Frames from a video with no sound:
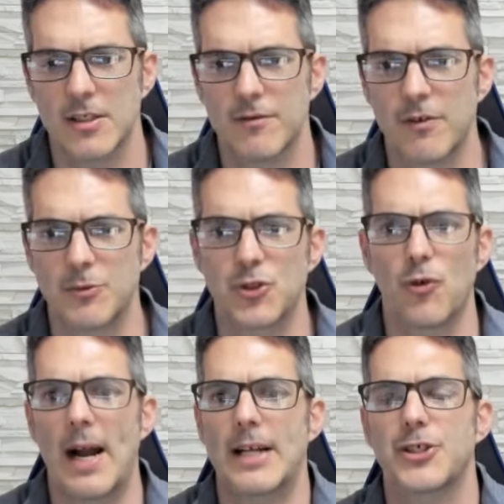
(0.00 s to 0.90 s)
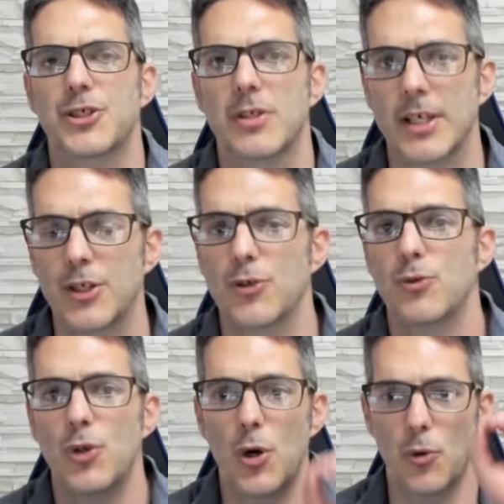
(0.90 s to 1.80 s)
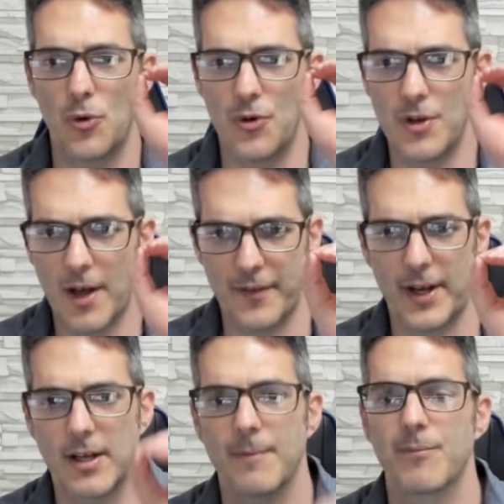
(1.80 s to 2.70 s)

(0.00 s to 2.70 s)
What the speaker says: from scratch, like nothing.